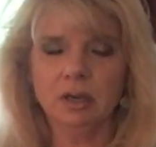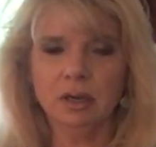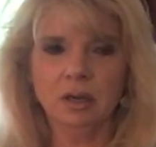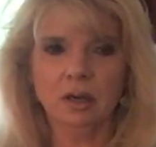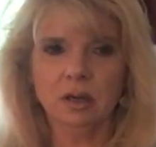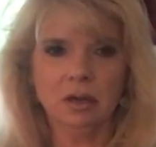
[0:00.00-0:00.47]

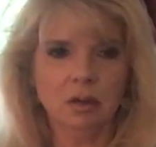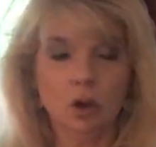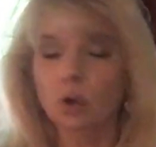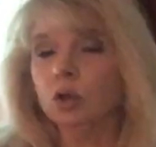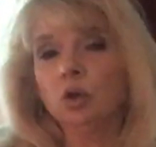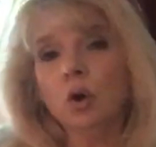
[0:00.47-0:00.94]

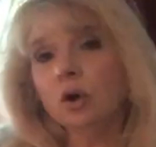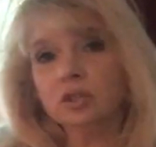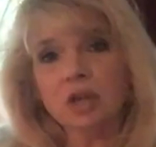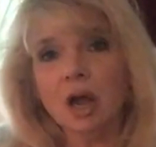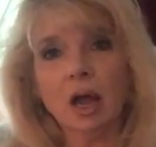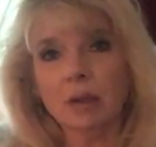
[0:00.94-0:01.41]
a long
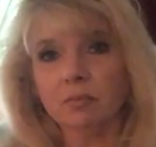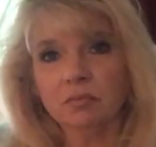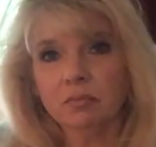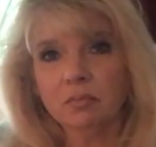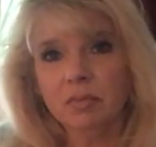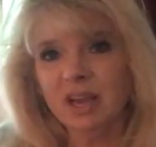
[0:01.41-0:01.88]
time,
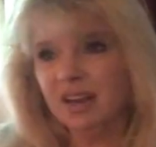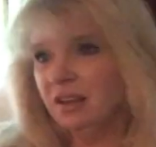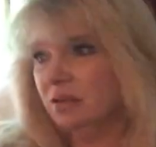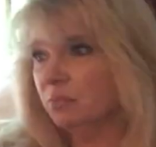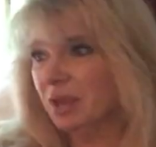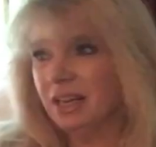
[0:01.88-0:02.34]

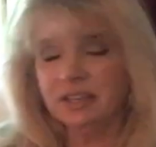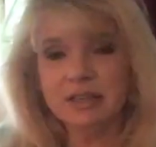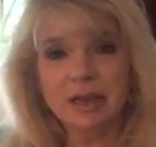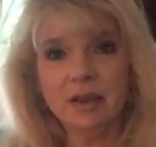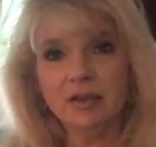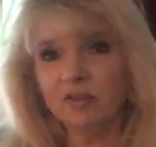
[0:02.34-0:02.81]
many
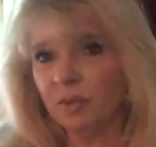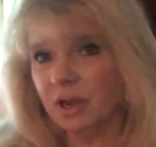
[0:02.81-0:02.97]
days,